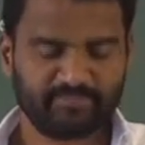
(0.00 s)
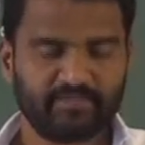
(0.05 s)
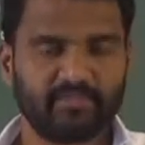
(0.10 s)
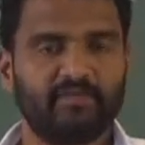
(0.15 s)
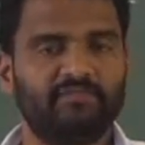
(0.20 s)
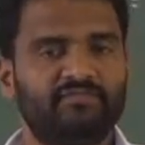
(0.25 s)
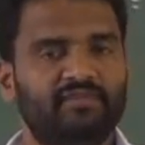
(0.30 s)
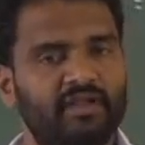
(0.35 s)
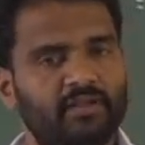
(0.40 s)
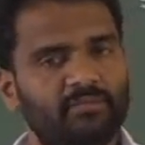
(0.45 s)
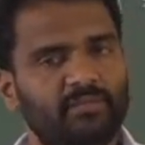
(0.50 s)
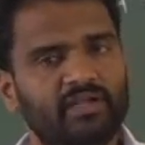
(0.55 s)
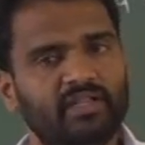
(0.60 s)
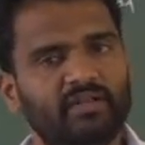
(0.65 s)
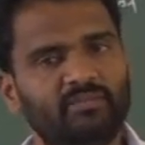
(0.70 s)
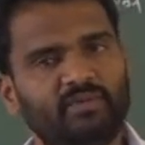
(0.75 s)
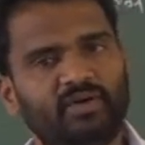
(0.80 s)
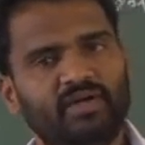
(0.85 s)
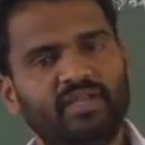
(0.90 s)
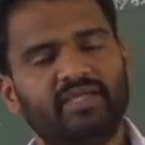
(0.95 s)
fundamental
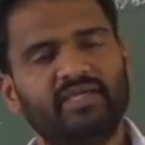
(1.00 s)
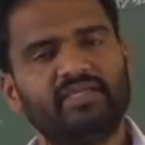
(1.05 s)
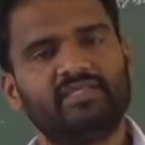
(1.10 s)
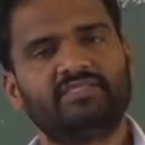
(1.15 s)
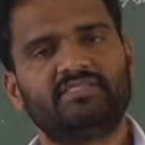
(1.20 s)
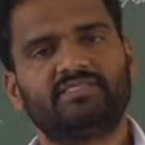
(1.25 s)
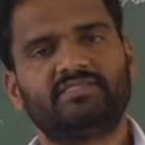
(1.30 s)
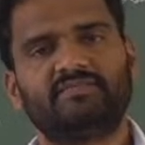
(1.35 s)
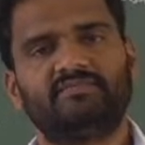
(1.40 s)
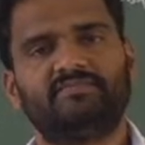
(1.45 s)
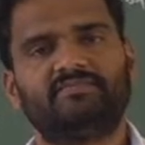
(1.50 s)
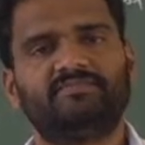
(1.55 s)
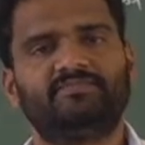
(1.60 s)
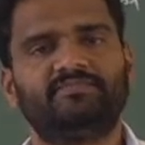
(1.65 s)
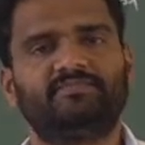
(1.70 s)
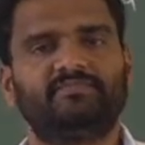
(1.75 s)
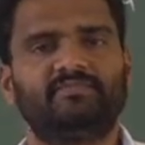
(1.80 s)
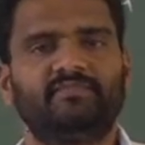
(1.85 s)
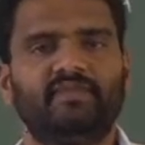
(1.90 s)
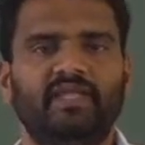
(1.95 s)
particles
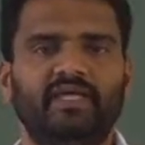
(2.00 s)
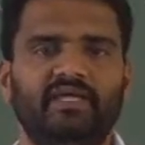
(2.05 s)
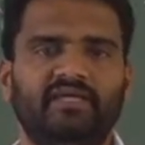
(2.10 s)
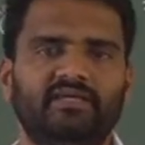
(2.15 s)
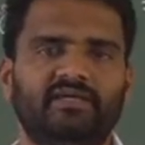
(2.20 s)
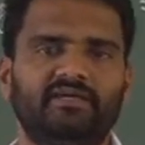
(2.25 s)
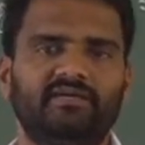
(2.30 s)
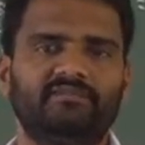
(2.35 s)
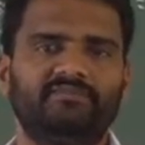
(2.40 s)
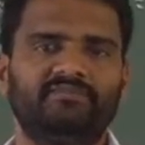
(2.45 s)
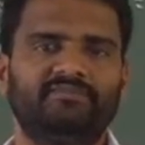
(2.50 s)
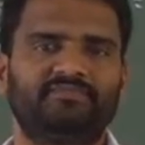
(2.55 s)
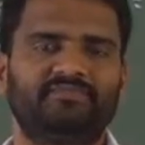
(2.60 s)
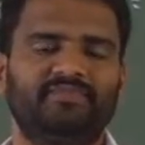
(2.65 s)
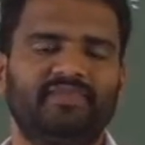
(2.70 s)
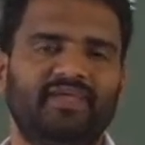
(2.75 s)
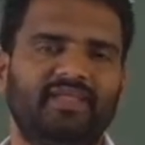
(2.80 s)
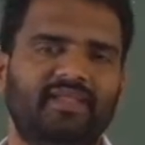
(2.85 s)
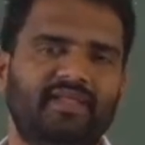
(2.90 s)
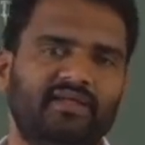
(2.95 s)
like
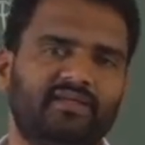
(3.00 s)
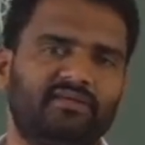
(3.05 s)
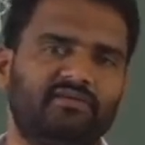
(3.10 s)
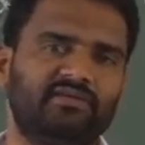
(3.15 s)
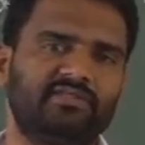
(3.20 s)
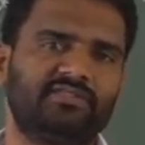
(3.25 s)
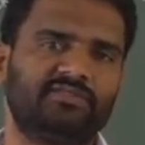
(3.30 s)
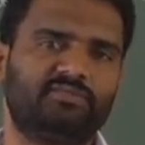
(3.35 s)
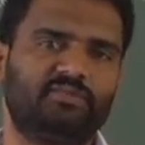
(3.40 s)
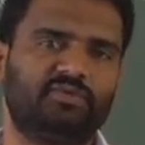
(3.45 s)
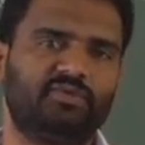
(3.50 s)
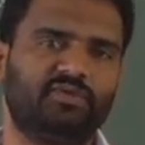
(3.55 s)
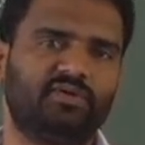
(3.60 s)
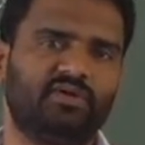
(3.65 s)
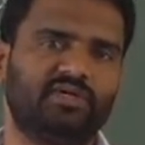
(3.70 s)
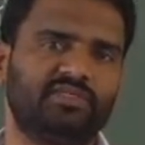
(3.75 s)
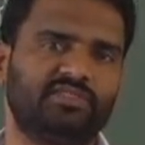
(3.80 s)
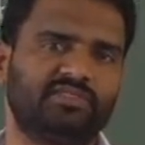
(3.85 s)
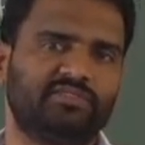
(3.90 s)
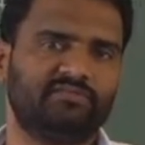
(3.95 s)
electrons,
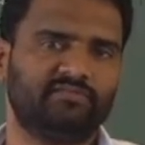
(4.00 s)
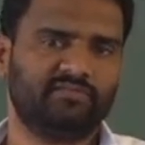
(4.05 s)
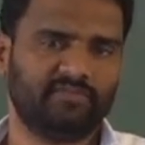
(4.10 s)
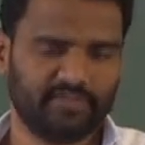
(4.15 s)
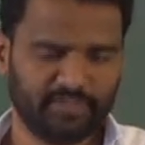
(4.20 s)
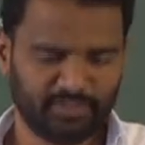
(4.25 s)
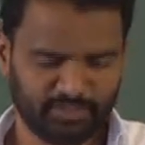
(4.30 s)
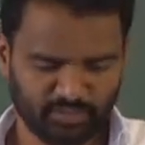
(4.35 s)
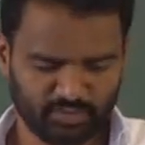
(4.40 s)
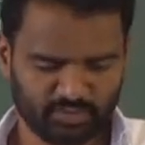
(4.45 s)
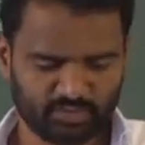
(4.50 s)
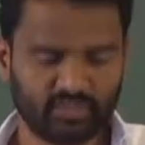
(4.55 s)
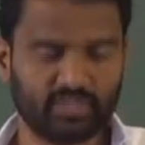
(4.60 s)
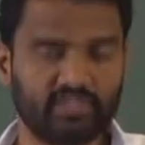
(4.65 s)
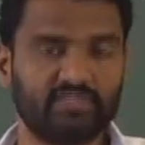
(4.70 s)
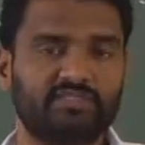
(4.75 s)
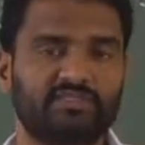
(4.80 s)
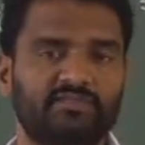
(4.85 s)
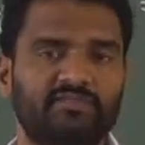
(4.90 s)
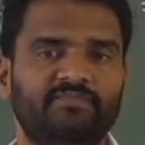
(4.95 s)
protons,
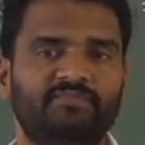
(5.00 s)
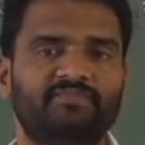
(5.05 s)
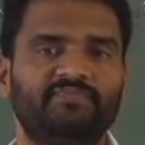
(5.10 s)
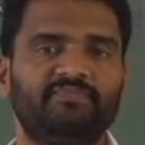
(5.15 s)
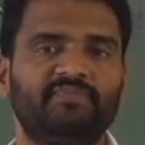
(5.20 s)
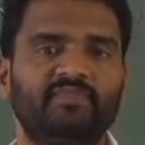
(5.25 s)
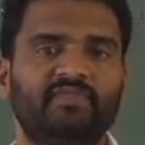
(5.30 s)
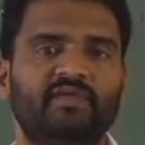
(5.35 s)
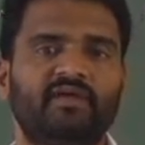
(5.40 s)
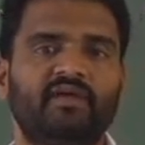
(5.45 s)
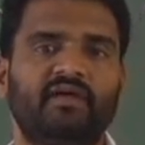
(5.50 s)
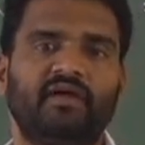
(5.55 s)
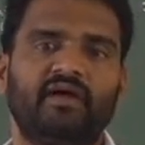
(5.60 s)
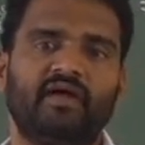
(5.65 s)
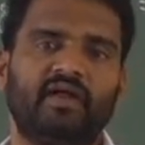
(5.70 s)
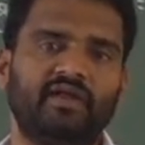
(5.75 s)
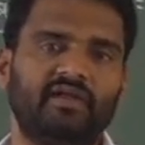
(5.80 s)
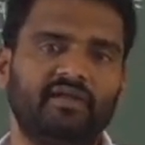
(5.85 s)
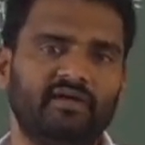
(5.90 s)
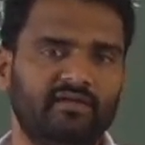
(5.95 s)
neutrons
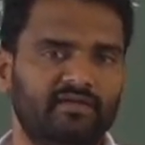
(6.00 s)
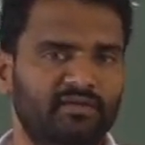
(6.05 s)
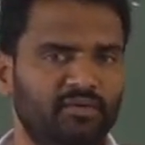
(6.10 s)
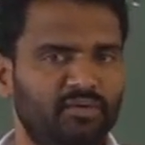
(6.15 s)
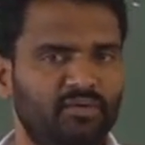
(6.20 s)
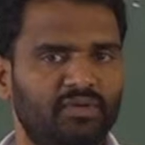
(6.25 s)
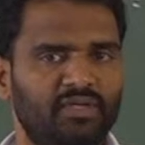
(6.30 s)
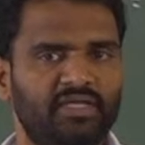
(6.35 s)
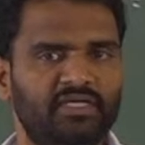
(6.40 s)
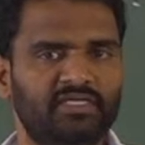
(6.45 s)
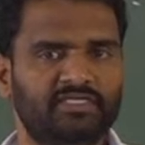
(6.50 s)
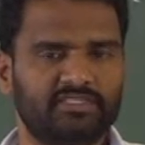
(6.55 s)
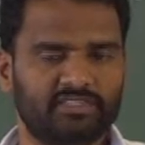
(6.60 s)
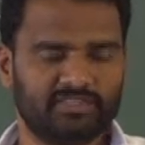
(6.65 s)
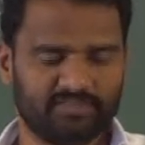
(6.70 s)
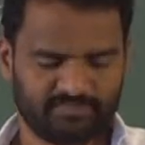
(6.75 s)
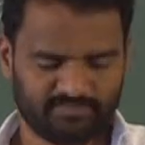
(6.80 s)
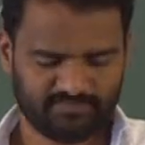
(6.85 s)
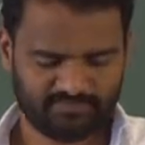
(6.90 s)
and nucleus.